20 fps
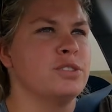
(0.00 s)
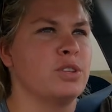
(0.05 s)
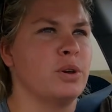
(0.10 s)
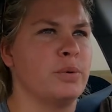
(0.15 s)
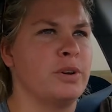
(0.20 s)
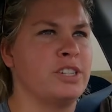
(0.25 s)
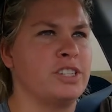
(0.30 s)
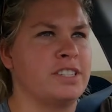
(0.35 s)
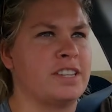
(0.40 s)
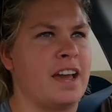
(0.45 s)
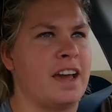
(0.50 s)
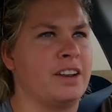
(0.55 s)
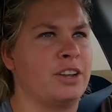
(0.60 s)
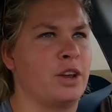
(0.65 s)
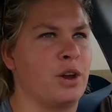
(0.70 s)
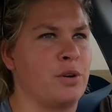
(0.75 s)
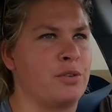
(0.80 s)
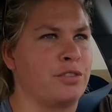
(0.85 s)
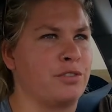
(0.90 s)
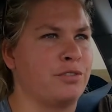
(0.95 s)
so we just had to
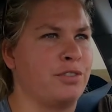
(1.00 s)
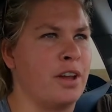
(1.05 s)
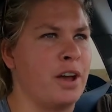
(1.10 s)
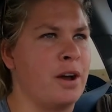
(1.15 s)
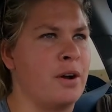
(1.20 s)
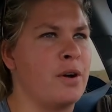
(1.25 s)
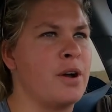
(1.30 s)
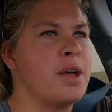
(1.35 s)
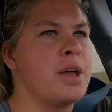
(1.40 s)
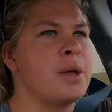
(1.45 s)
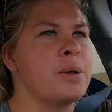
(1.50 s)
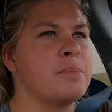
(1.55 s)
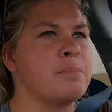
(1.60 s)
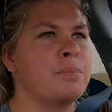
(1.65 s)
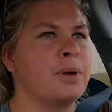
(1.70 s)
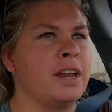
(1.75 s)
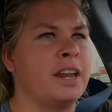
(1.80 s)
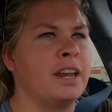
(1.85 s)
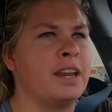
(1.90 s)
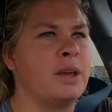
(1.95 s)
go with the flow.
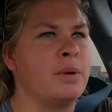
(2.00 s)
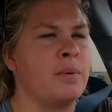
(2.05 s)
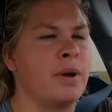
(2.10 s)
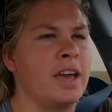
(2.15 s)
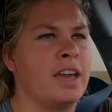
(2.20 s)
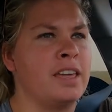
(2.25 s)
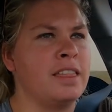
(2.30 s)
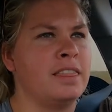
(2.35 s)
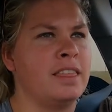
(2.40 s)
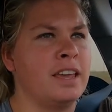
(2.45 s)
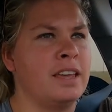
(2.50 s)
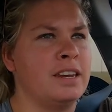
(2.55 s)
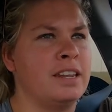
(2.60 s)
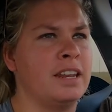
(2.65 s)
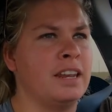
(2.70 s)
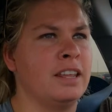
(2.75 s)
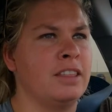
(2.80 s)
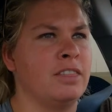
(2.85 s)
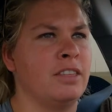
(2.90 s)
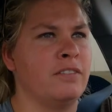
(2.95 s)
But anyway, they
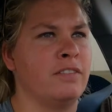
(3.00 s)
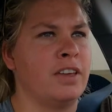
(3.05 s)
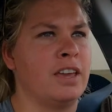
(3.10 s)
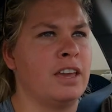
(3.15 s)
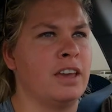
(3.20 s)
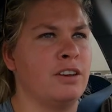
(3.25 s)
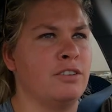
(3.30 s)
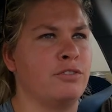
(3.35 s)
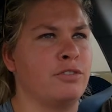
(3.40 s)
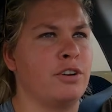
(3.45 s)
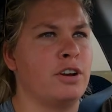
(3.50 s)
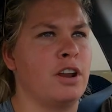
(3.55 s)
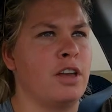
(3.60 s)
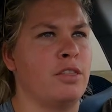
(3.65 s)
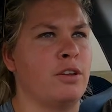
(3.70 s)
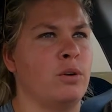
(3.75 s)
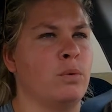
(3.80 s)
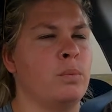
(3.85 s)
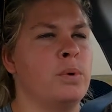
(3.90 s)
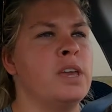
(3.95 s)
needed the van for
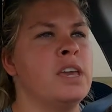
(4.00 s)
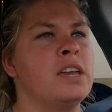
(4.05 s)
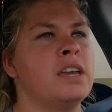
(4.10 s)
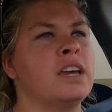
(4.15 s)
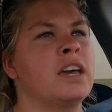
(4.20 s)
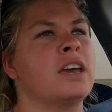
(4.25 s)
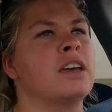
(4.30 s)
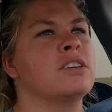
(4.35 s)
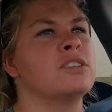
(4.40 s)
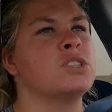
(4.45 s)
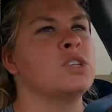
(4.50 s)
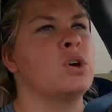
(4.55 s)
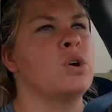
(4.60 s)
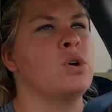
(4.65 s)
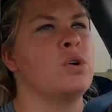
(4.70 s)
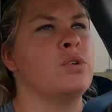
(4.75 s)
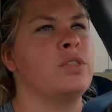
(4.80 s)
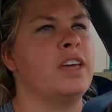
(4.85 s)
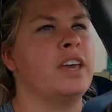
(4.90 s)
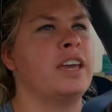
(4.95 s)
another week,
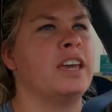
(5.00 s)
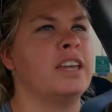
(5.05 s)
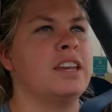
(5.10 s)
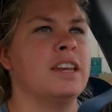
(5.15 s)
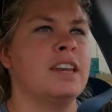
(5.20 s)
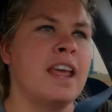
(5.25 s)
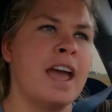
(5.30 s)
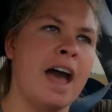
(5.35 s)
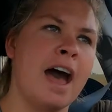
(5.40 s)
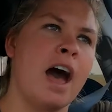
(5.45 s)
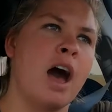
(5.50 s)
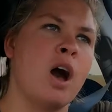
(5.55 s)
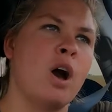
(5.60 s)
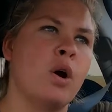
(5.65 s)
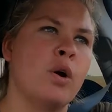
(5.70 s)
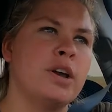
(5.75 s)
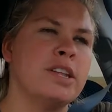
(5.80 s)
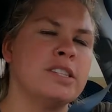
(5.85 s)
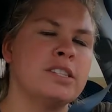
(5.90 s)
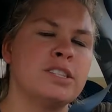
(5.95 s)
so they can
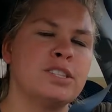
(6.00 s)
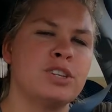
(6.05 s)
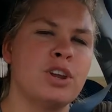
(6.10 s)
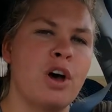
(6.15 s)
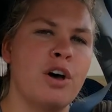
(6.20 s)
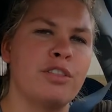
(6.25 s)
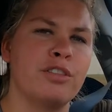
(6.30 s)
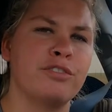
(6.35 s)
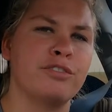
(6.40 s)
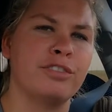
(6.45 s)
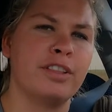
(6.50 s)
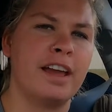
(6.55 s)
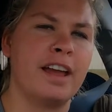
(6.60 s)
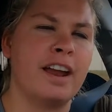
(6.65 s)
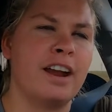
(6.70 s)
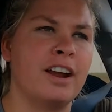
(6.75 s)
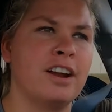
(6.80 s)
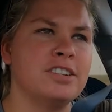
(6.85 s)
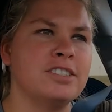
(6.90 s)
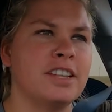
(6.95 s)
now install the
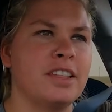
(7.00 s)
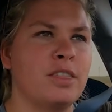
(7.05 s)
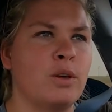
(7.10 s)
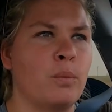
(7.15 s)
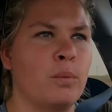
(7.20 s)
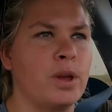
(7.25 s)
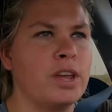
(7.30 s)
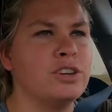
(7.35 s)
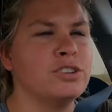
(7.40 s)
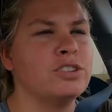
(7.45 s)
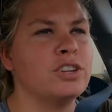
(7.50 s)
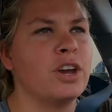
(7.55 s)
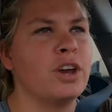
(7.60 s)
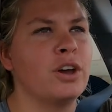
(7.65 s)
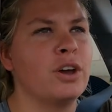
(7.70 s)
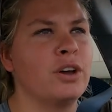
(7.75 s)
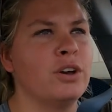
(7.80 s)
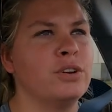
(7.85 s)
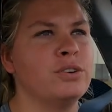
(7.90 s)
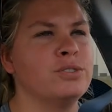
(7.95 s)
flares and the
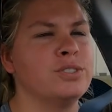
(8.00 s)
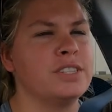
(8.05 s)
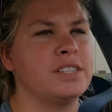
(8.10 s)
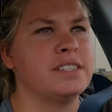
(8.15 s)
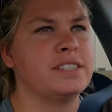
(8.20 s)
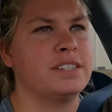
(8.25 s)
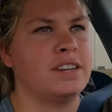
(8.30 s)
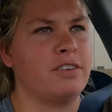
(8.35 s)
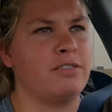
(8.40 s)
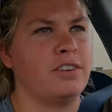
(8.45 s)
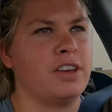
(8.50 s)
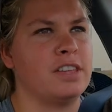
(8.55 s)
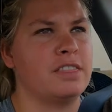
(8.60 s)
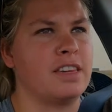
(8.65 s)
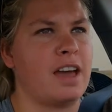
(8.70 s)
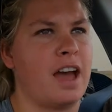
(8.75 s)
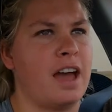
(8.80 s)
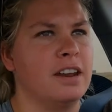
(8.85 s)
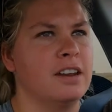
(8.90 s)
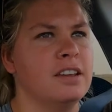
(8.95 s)
windows and stuff
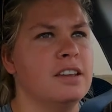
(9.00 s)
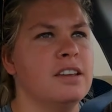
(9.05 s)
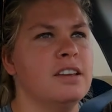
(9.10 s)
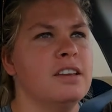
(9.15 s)
like that.